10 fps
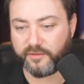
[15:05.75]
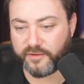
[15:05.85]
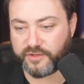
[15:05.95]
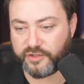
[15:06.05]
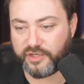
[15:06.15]

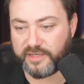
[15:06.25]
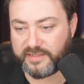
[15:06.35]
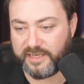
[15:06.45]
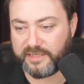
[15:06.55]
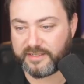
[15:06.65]
that suggests
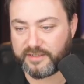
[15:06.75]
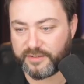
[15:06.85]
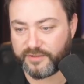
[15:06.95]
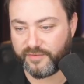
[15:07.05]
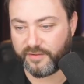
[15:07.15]
the
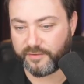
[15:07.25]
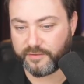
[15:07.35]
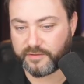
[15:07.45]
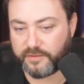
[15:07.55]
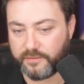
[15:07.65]
existence of
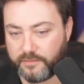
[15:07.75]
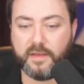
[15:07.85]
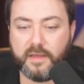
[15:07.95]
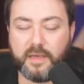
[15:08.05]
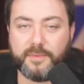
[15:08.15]
others
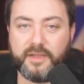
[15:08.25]
if